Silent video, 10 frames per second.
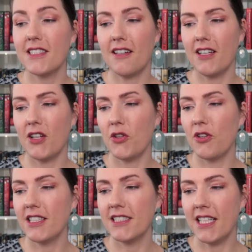stared at
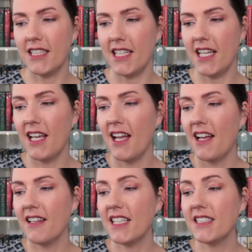her intently.
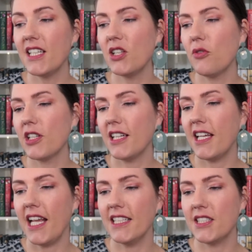Then she lowered her
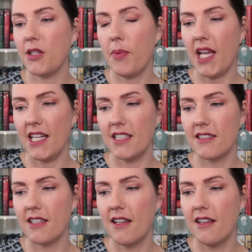gaze to the
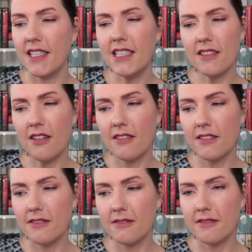page. "These
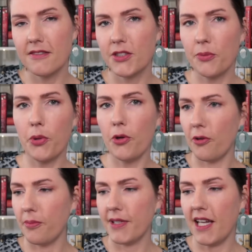are
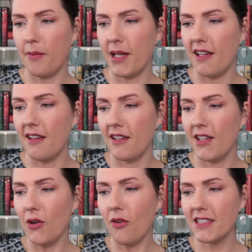superb, Gabby.
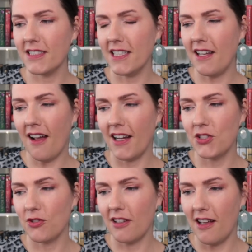You always did
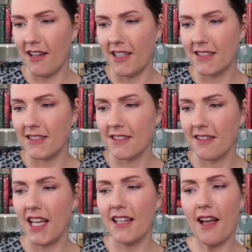hide your light."
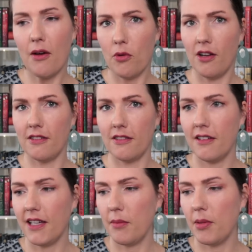"Take that one,"
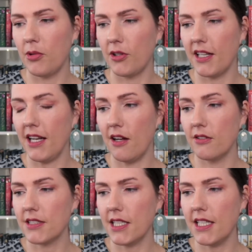Gabby blurted
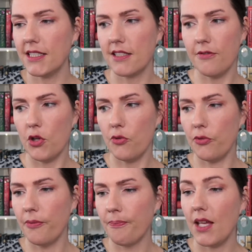out. "It's a
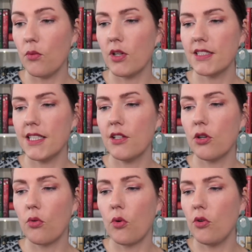view." It was the
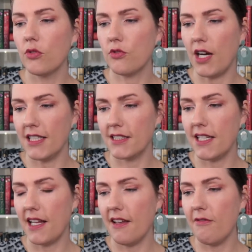Corolle dress
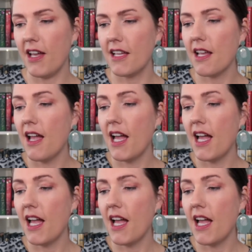that Yvette